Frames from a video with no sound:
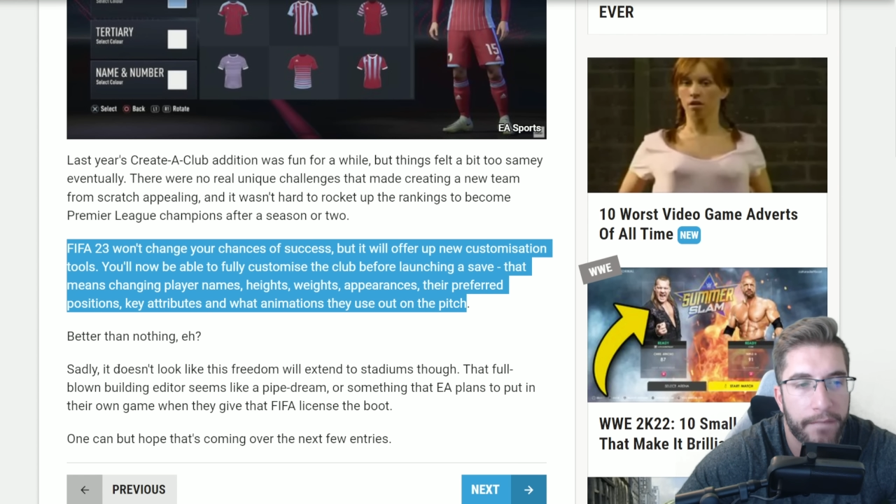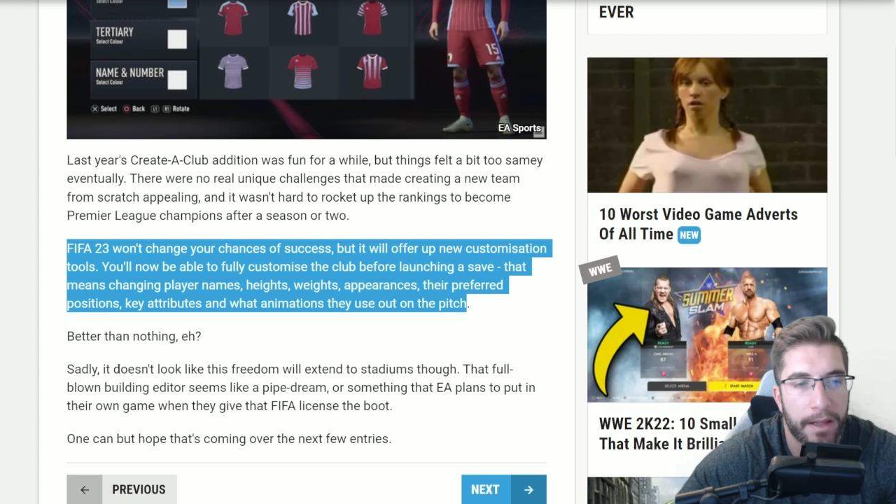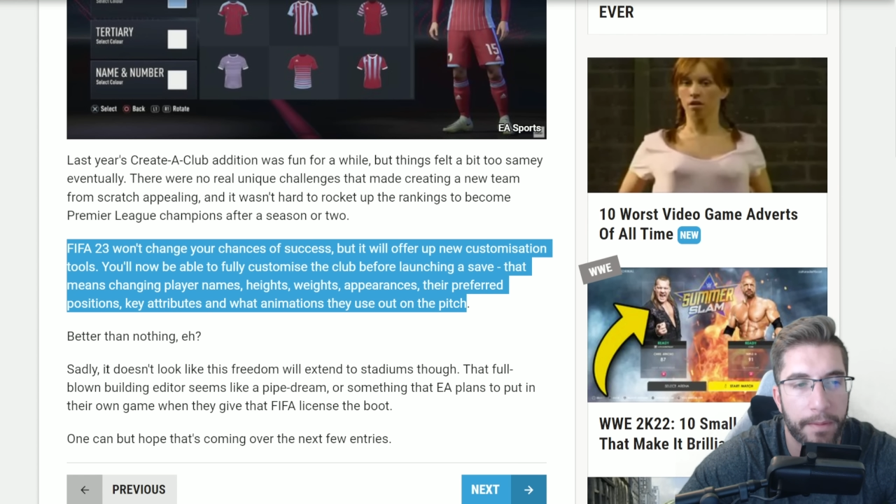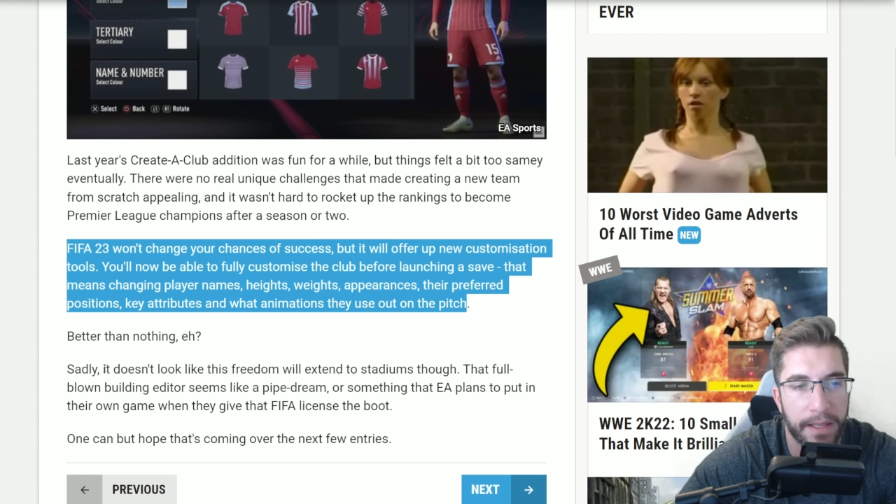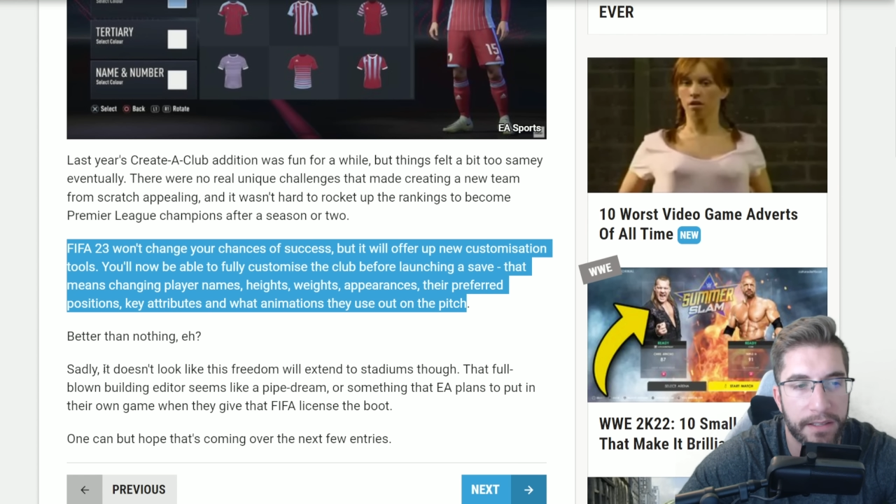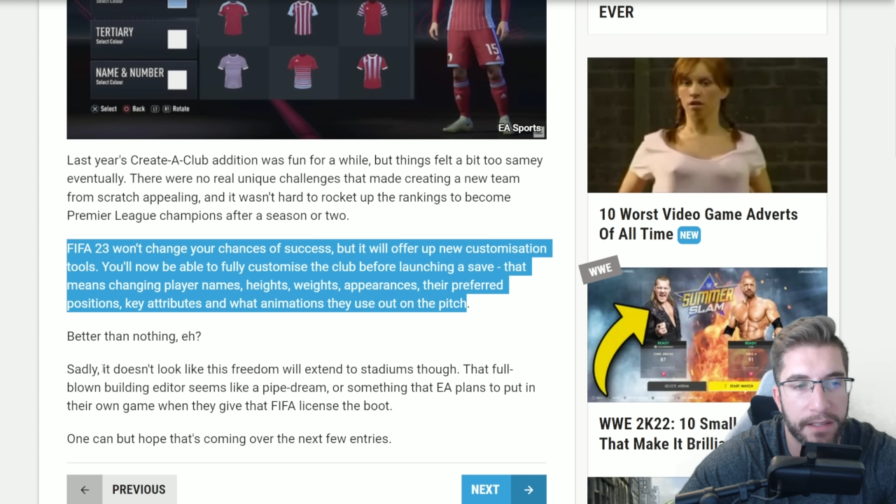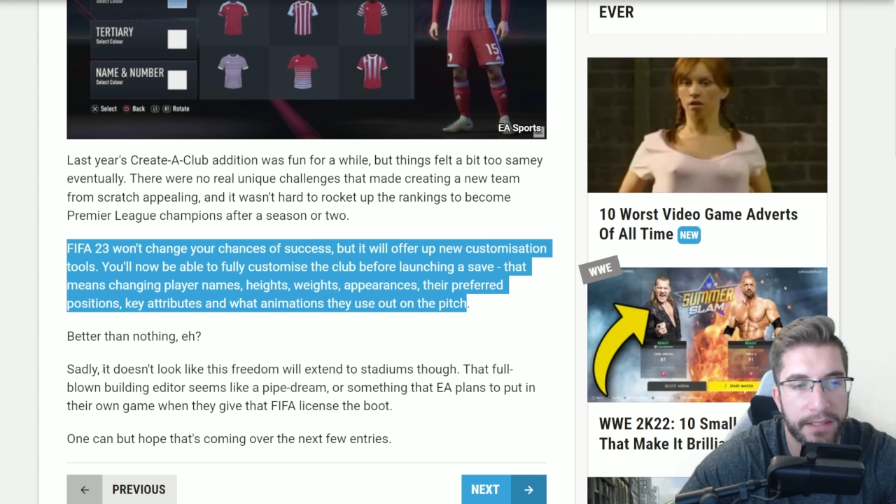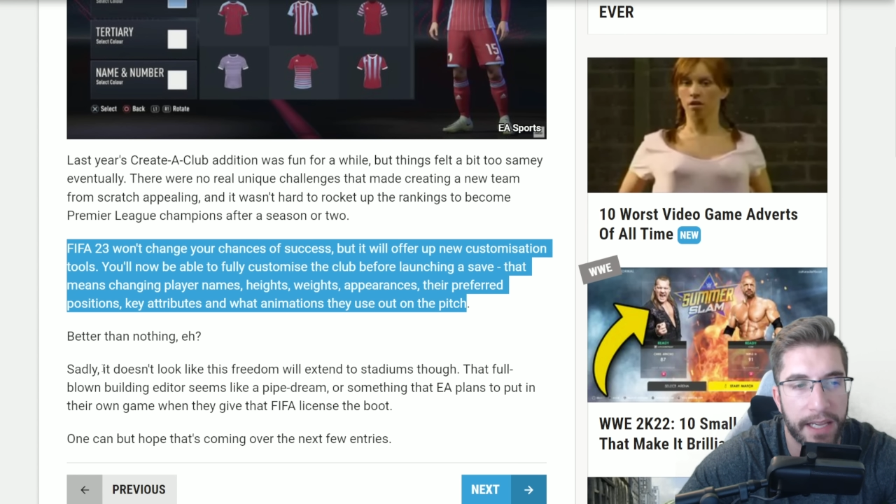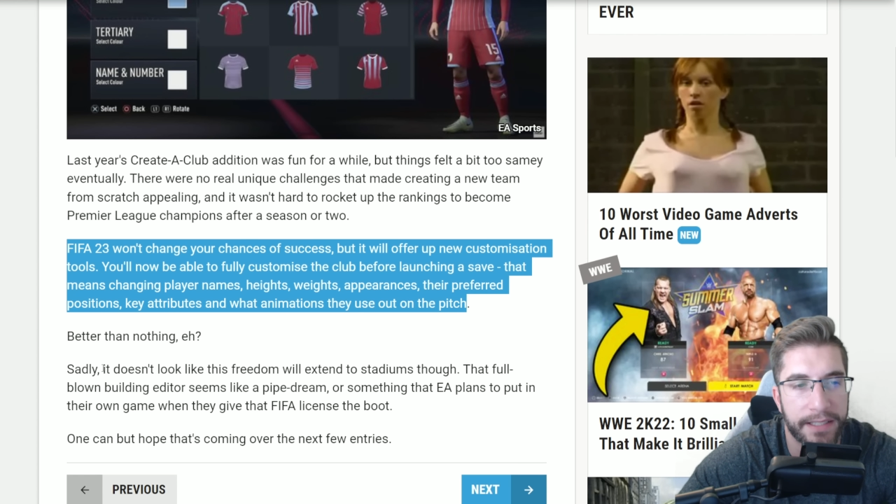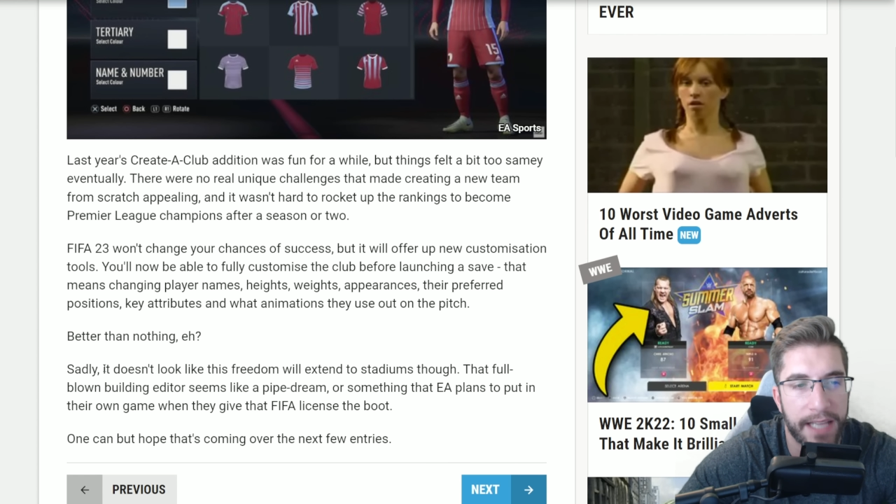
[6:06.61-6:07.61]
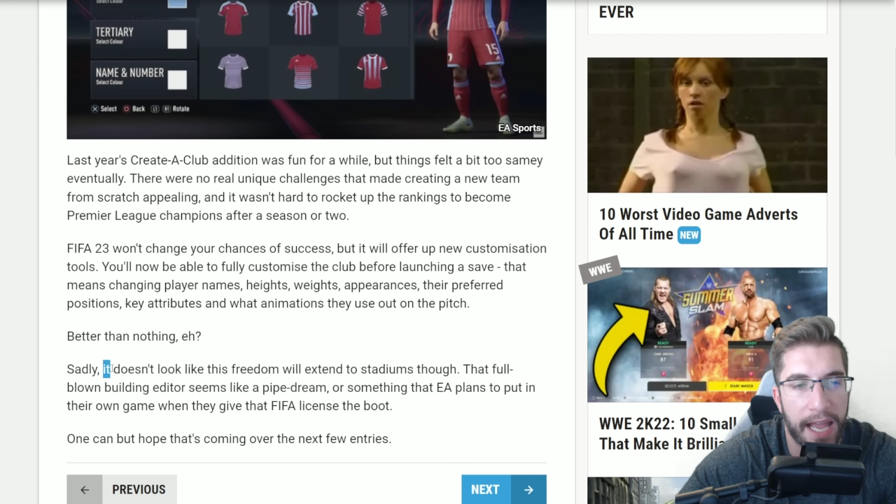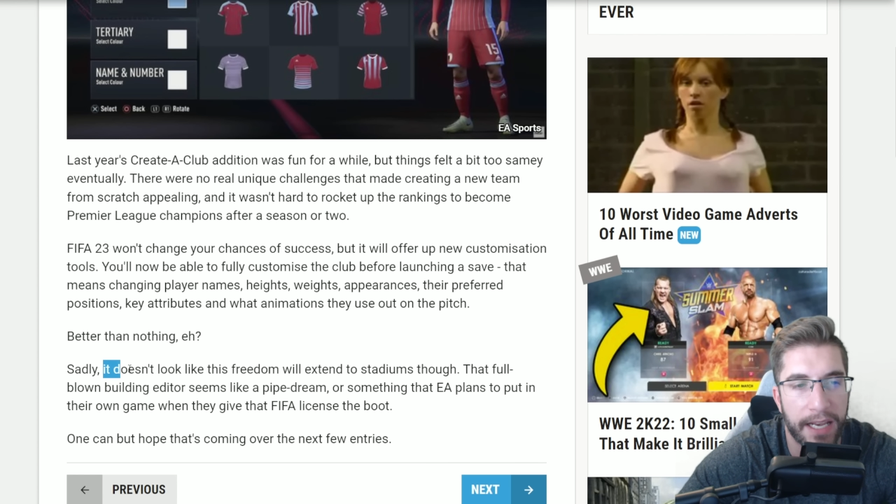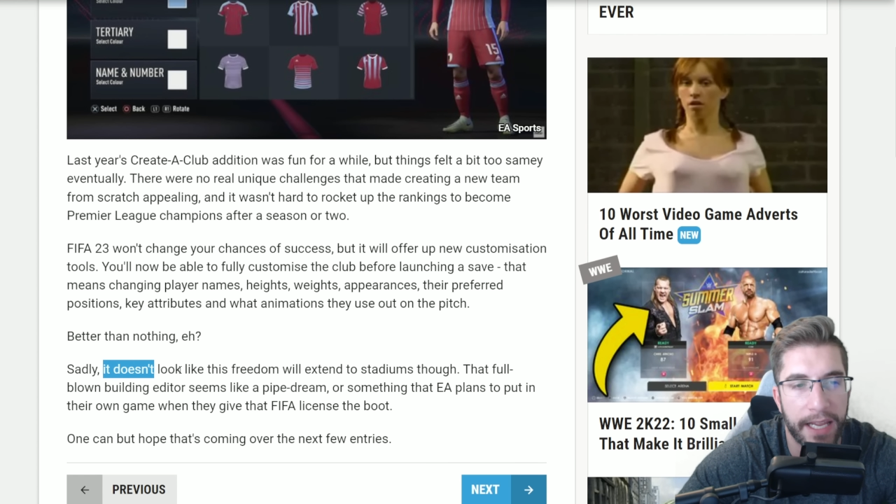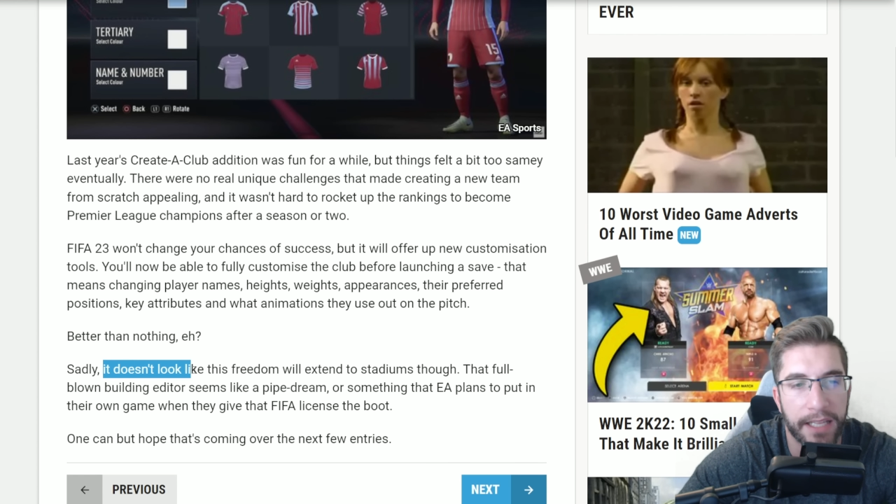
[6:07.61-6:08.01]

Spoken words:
It does say, sadly,